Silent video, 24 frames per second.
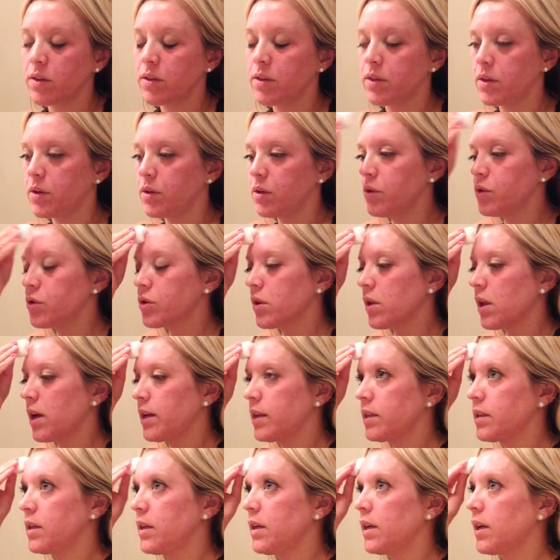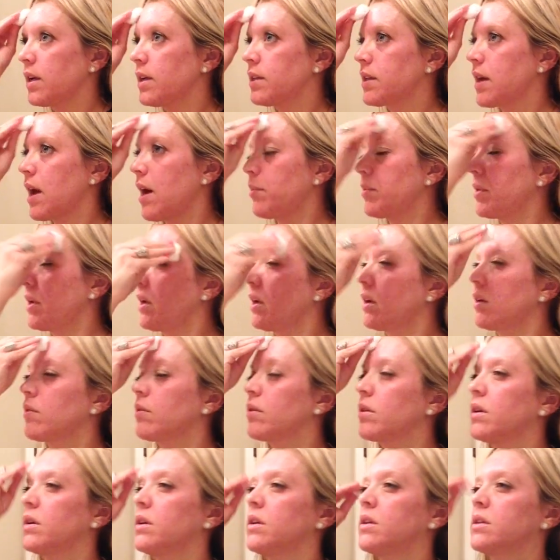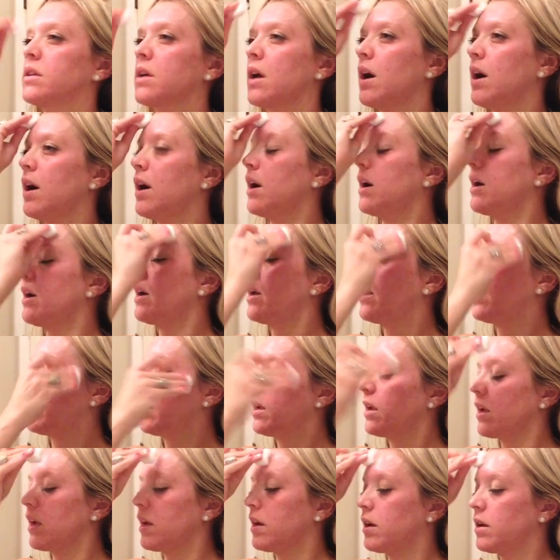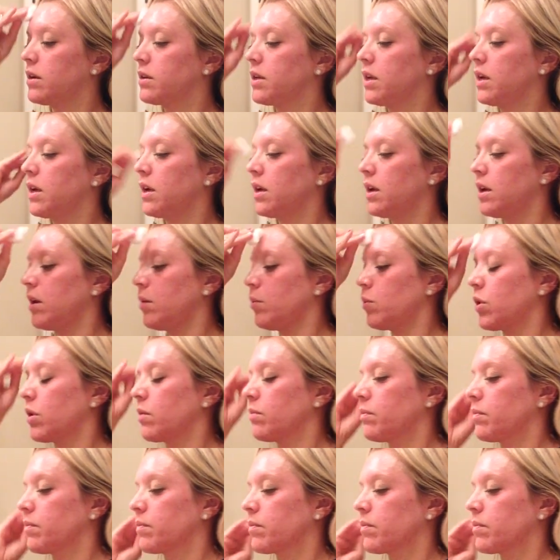the neutralizing is happening because I cannot take it anymore.